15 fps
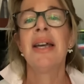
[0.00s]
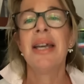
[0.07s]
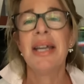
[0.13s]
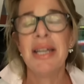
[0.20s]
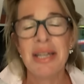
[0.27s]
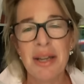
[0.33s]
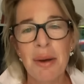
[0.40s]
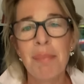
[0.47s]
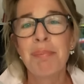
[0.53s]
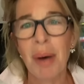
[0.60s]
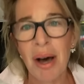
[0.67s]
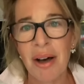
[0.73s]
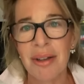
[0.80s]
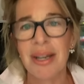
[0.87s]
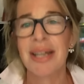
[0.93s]
in a
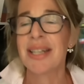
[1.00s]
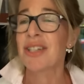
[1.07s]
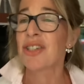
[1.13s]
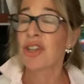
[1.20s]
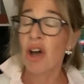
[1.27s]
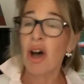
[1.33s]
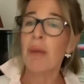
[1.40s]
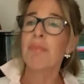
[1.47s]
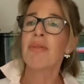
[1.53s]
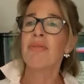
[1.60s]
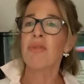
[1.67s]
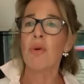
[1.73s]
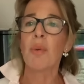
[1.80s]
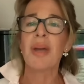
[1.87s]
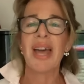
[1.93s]
bun at a time
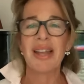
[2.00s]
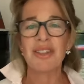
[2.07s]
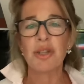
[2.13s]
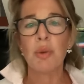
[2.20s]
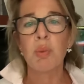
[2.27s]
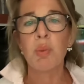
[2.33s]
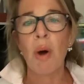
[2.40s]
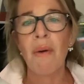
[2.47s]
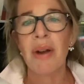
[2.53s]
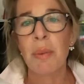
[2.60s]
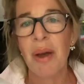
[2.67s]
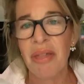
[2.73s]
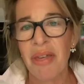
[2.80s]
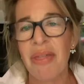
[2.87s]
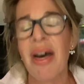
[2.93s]
before we had to worry
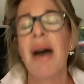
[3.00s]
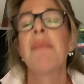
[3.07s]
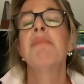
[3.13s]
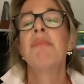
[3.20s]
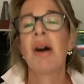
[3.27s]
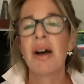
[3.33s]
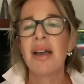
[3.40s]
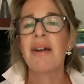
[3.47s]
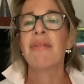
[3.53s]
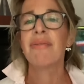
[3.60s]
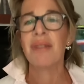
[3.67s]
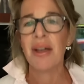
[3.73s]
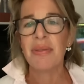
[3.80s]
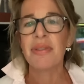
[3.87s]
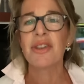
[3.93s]
whether that might
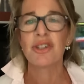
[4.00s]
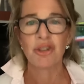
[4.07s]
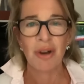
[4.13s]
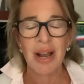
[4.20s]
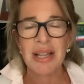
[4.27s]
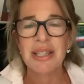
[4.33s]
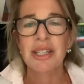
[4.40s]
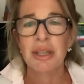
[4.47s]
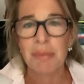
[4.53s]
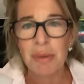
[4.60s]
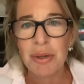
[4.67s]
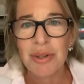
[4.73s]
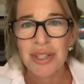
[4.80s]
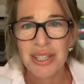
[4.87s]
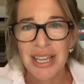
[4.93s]
offend the trans
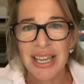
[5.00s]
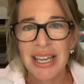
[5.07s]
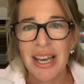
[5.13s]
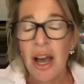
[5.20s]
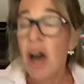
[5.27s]
community.